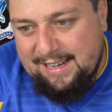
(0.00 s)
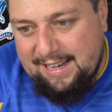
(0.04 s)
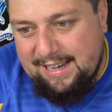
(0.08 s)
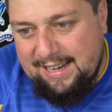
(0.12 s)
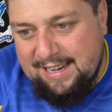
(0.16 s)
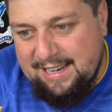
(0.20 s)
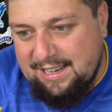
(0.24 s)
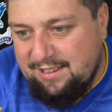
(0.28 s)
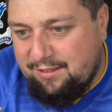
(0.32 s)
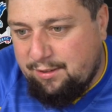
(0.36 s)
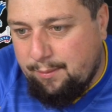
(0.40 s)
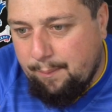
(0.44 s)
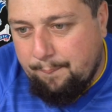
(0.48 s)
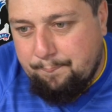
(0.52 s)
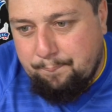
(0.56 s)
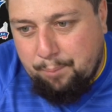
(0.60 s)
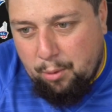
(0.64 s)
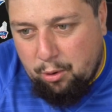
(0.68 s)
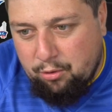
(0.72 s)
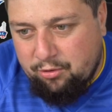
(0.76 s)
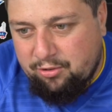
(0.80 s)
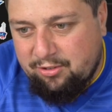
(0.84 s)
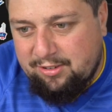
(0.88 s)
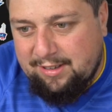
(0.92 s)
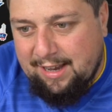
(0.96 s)
It's
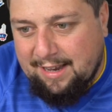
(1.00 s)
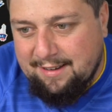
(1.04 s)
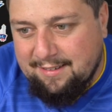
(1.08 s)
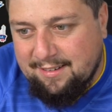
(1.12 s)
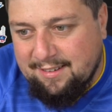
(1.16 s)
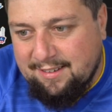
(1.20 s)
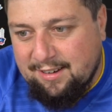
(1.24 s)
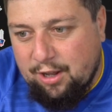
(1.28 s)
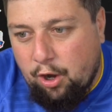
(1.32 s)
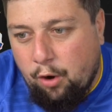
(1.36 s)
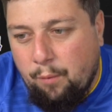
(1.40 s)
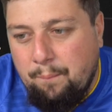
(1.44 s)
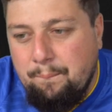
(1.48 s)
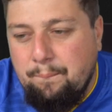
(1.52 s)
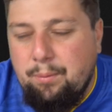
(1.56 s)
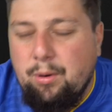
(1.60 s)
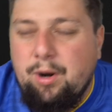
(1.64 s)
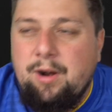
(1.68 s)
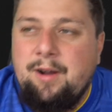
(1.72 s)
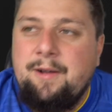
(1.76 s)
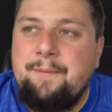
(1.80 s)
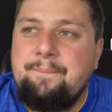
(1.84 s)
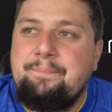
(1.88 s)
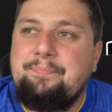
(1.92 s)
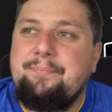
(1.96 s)
bog standard.
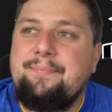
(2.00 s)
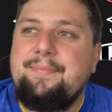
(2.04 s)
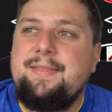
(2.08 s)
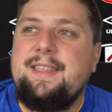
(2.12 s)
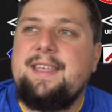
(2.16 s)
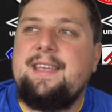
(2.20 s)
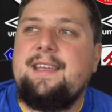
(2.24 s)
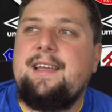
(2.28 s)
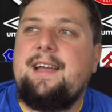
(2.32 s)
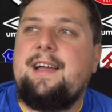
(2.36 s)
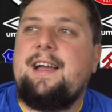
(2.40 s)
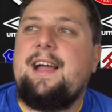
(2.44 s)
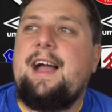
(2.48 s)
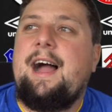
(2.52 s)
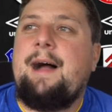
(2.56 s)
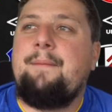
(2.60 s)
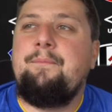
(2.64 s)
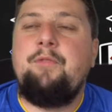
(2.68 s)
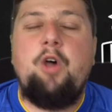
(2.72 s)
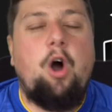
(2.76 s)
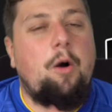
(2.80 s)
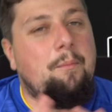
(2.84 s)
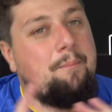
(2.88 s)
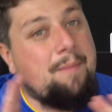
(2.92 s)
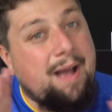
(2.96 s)
Umbro, I'm
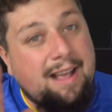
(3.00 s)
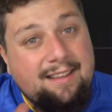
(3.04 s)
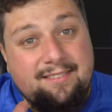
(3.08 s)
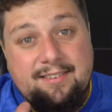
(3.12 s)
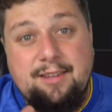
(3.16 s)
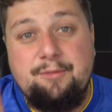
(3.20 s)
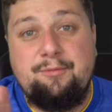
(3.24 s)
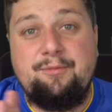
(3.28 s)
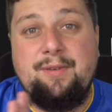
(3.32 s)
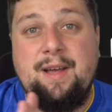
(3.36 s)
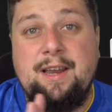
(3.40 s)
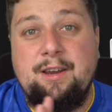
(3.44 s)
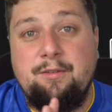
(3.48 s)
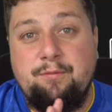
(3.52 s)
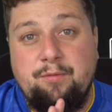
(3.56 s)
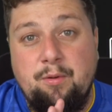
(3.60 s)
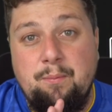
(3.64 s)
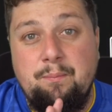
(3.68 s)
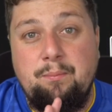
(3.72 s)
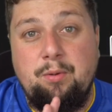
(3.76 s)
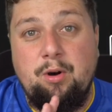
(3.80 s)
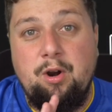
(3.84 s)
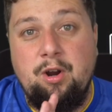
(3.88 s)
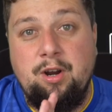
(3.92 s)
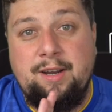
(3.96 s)
not a massive fan of
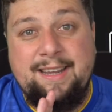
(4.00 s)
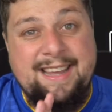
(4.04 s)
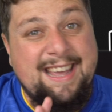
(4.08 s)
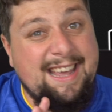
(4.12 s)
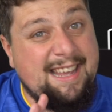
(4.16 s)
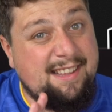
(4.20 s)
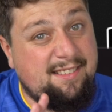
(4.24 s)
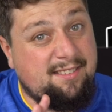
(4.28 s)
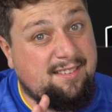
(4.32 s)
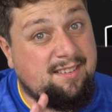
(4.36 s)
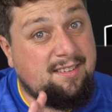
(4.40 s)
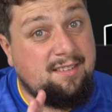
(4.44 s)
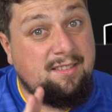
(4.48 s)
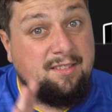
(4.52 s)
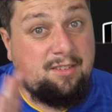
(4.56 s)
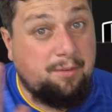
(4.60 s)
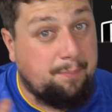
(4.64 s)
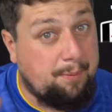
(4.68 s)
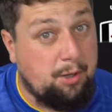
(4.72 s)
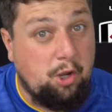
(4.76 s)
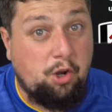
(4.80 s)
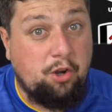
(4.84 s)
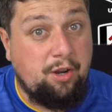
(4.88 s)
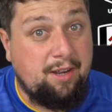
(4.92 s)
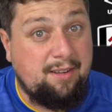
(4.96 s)
Umbro kits, to
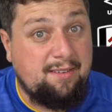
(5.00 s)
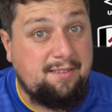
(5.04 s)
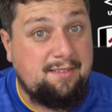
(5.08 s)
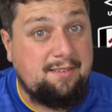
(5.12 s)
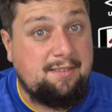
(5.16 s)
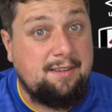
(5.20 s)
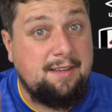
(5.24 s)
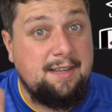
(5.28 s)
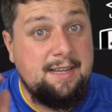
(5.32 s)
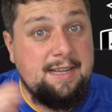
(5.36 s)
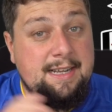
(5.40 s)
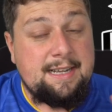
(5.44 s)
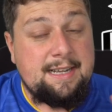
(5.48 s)
be honest.